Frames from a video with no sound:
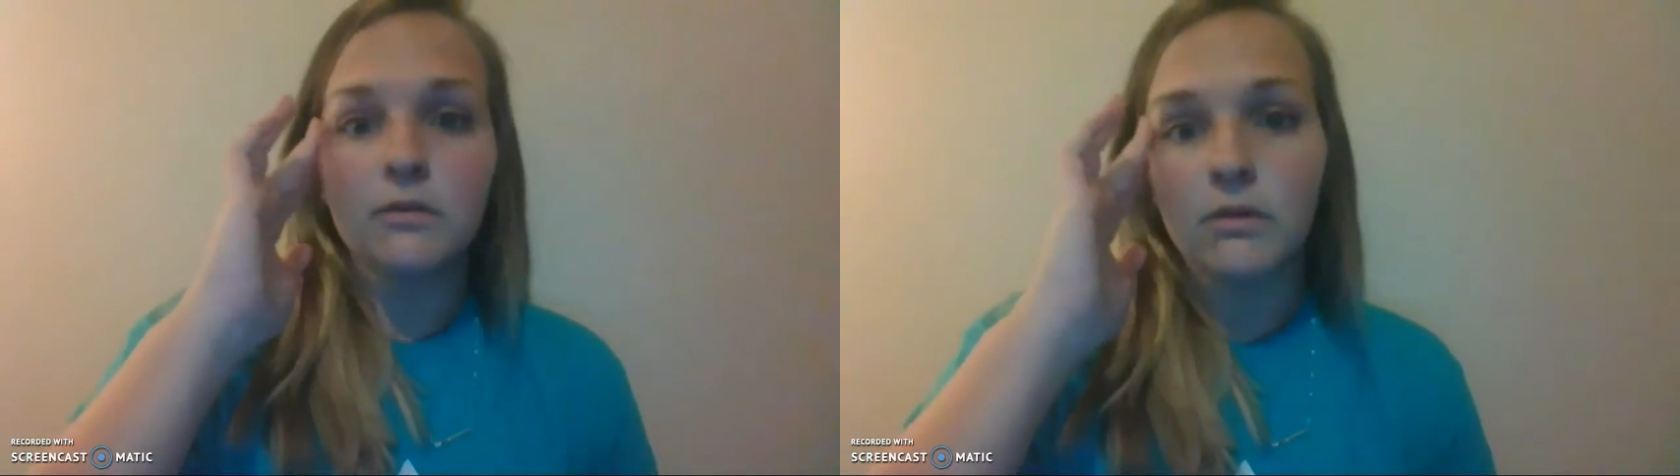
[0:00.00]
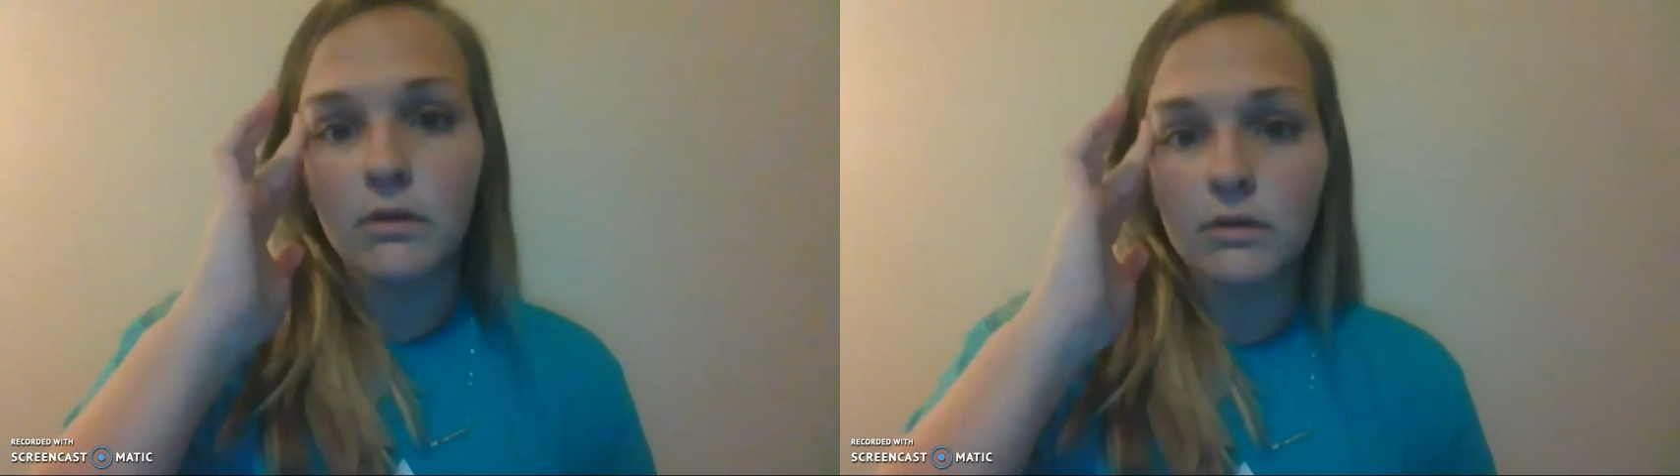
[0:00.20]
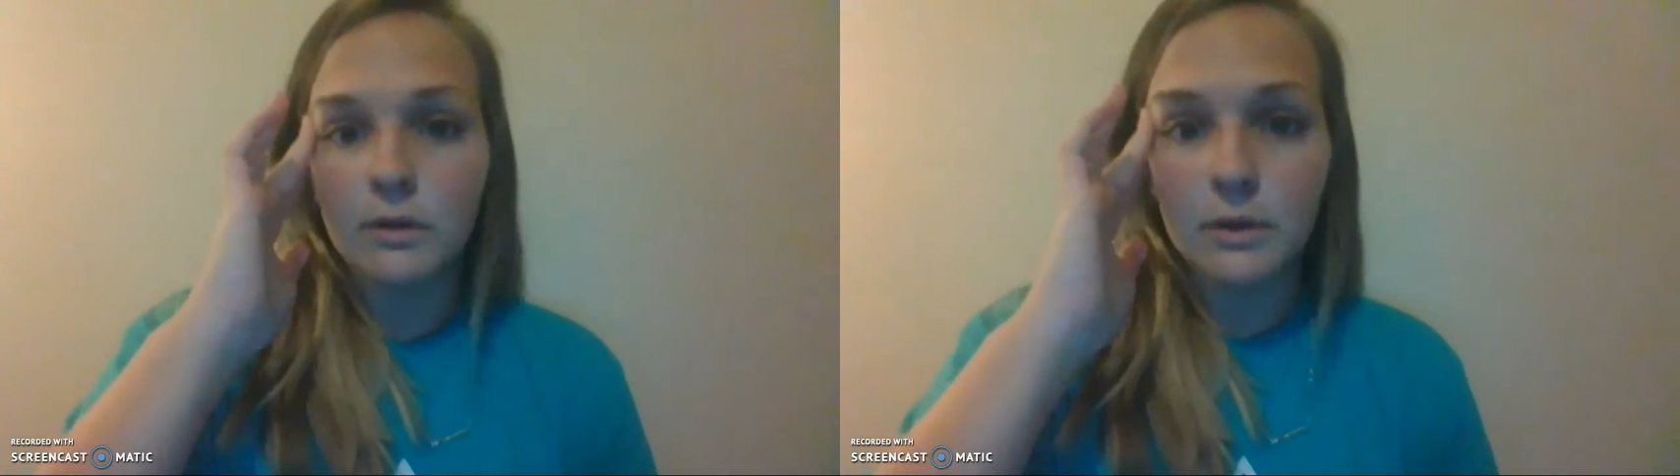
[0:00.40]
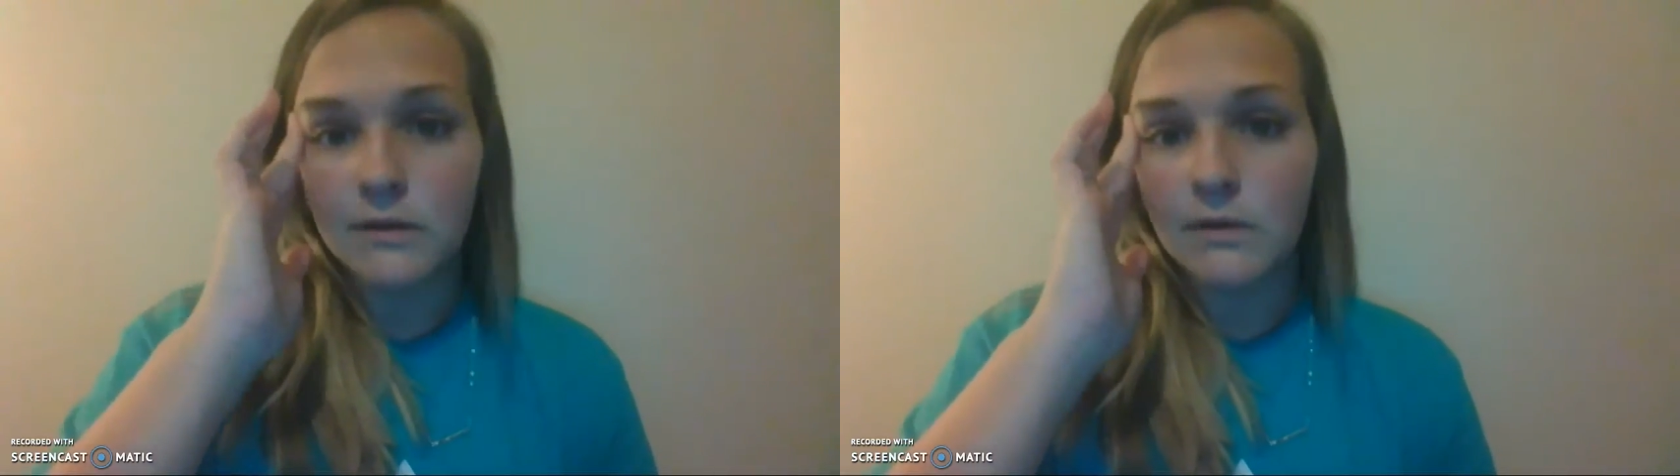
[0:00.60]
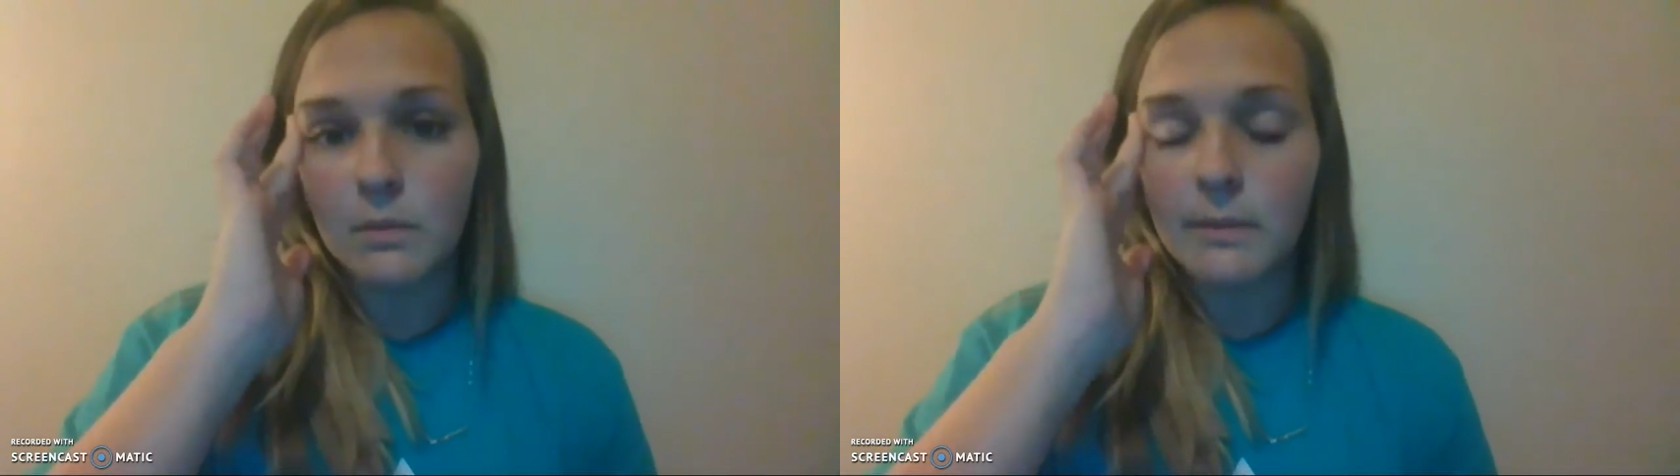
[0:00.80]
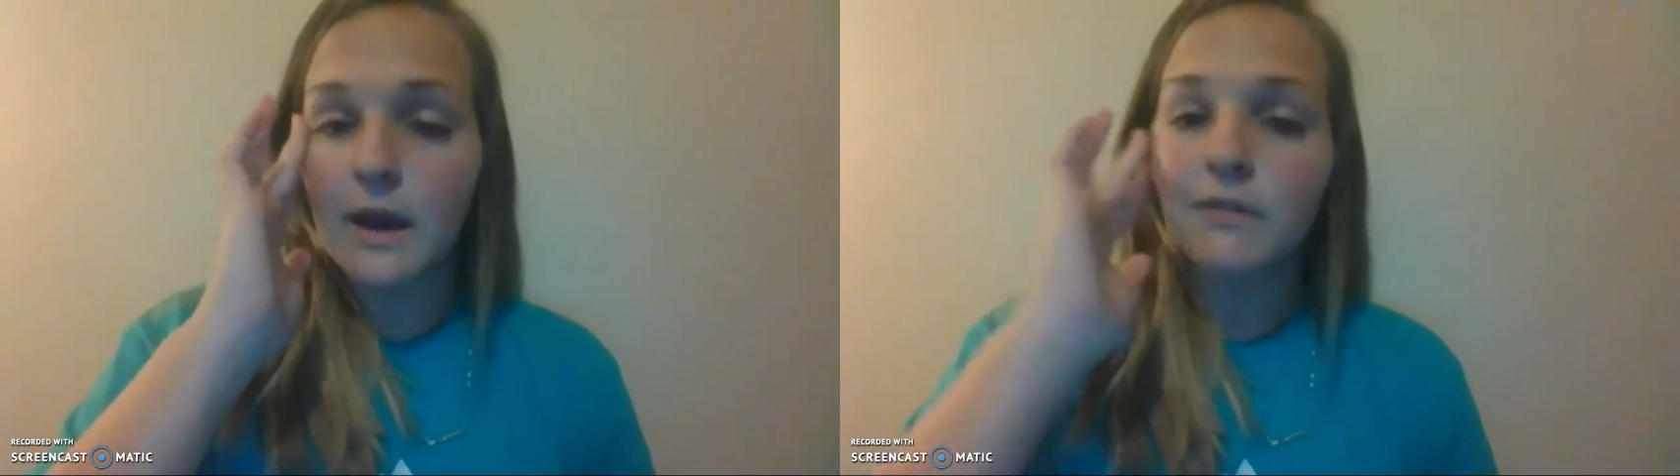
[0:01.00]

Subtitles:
oh, let me give him an